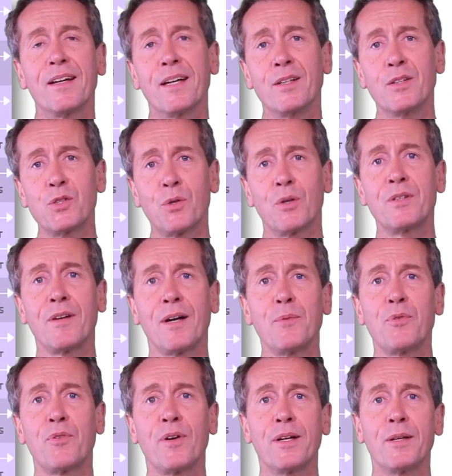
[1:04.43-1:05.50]
in a short time
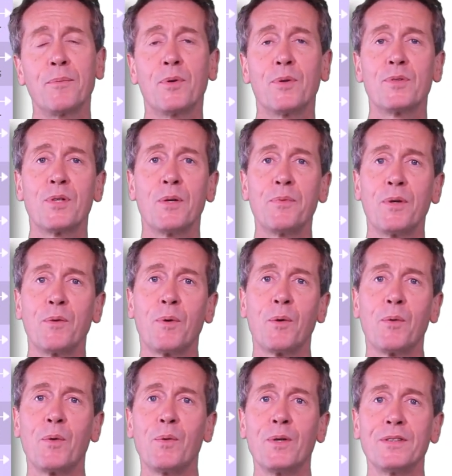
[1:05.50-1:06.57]
frame on something where
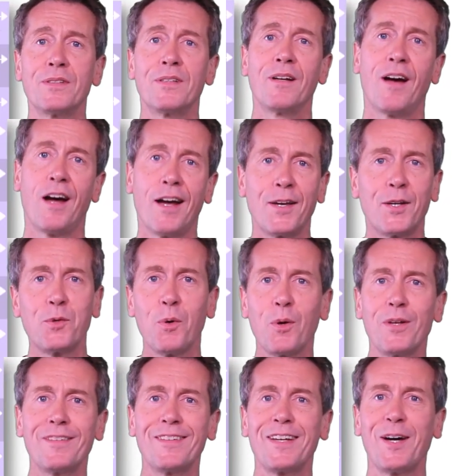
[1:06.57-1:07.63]
we want high
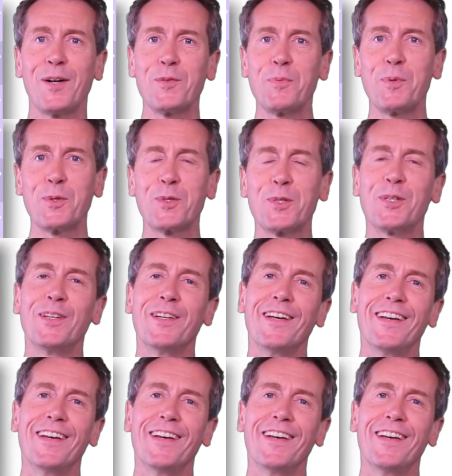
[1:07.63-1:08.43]
quality output.